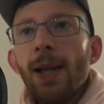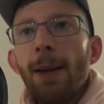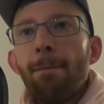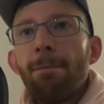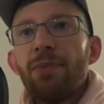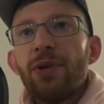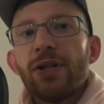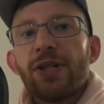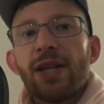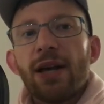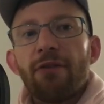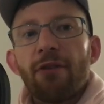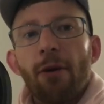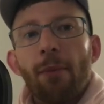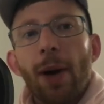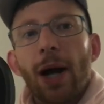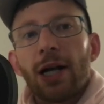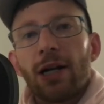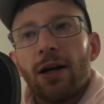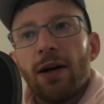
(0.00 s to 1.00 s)
Just having
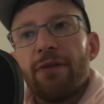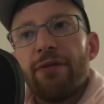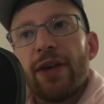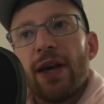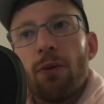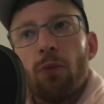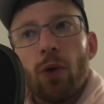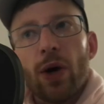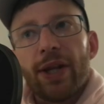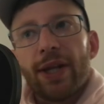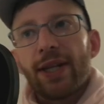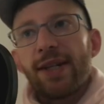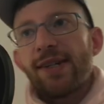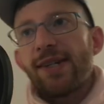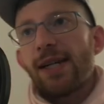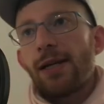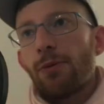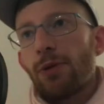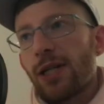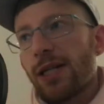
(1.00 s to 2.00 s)
my coffee, and one that
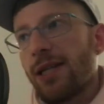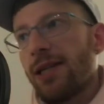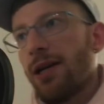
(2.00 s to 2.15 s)
seriously